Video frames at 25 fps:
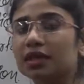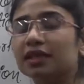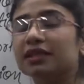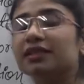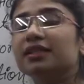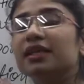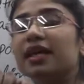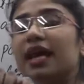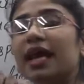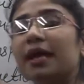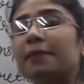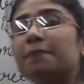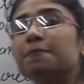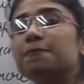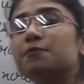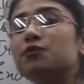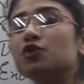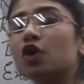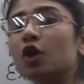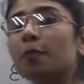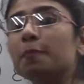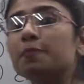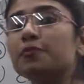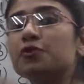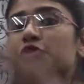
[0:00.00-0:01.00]
the
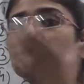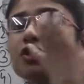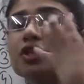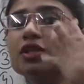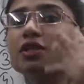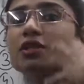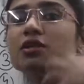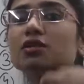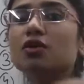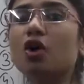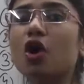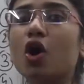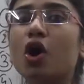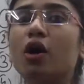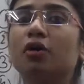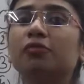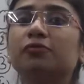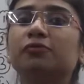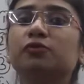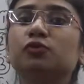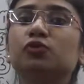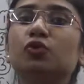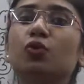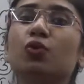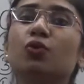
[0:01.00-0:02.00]
absorption
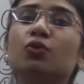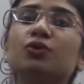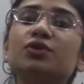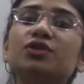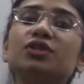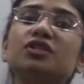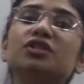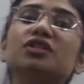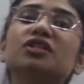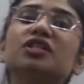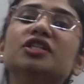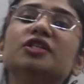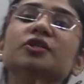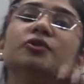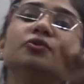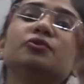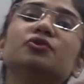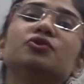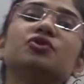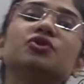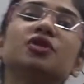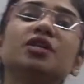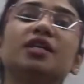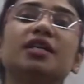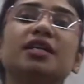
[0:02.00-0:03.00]
of those
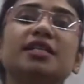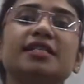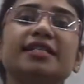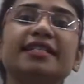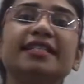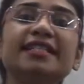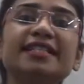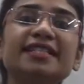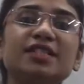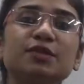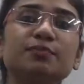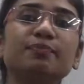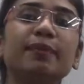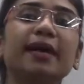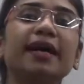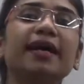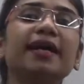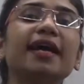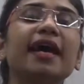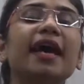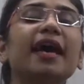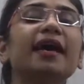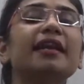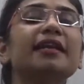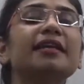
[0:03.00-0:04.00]
nutrients by
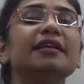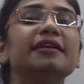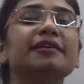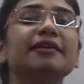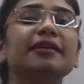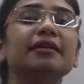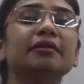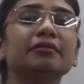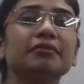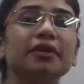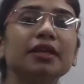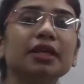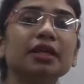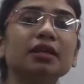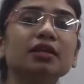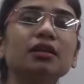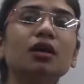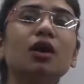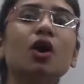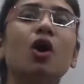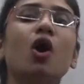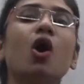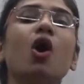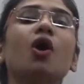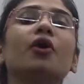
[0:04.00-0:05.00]
any living
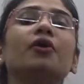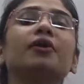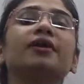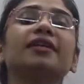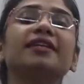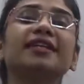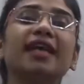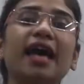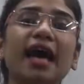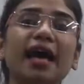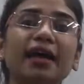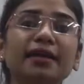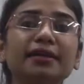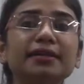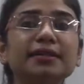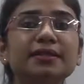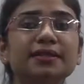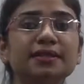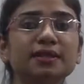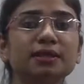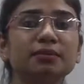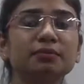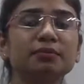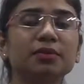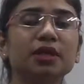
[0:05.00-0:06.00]

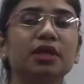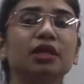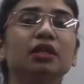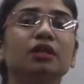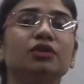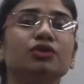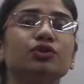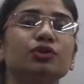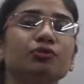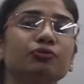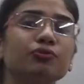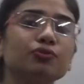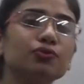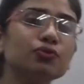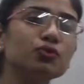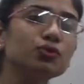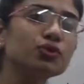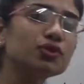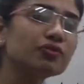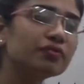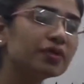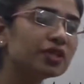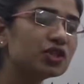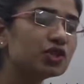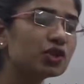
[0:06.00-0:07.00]
organism. The
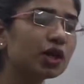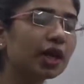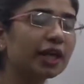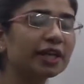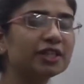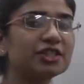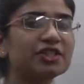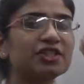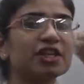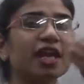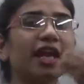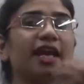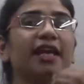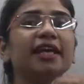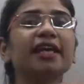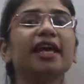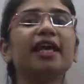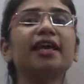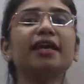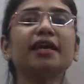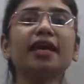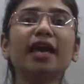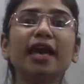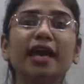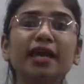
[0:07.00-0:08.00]
food which are
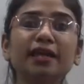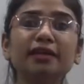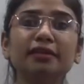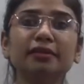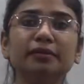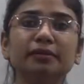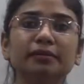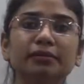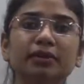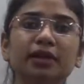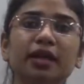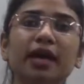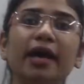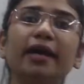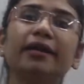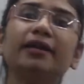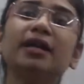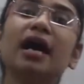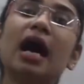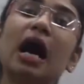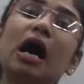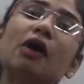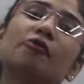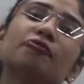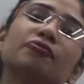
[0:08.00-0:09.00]
taking in, and
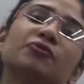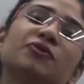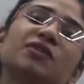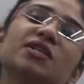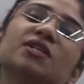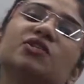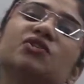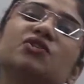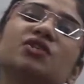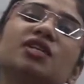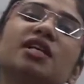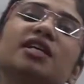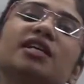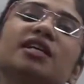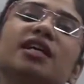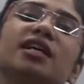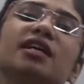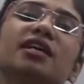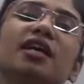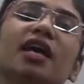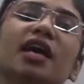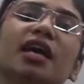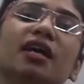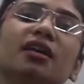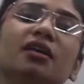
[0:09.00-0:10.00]
after
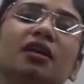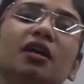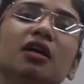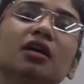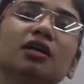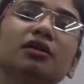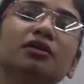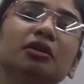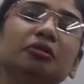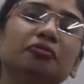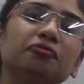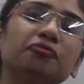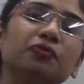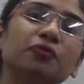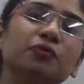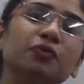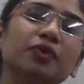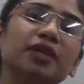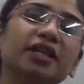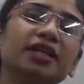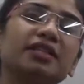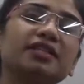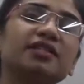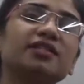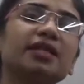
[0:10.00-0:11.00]
taking in, the food
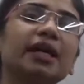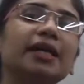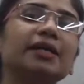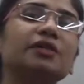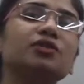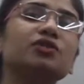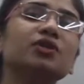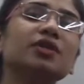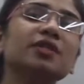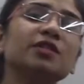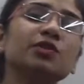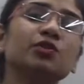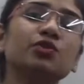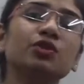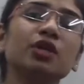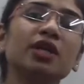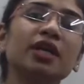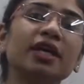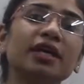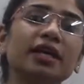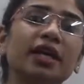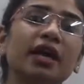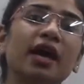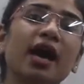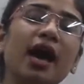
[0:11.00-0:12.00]
is
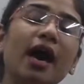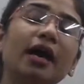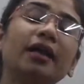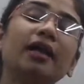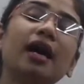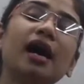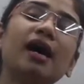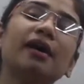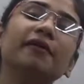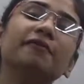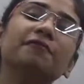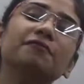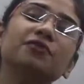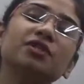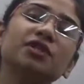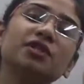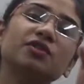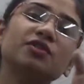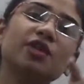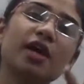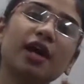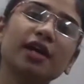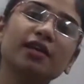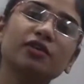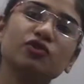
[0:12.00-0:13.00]
digested, and after
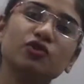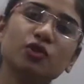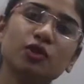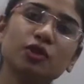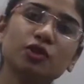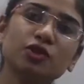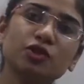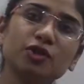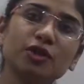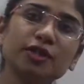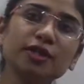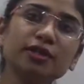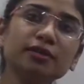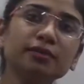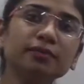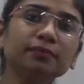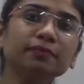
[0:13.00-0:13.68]
digestion,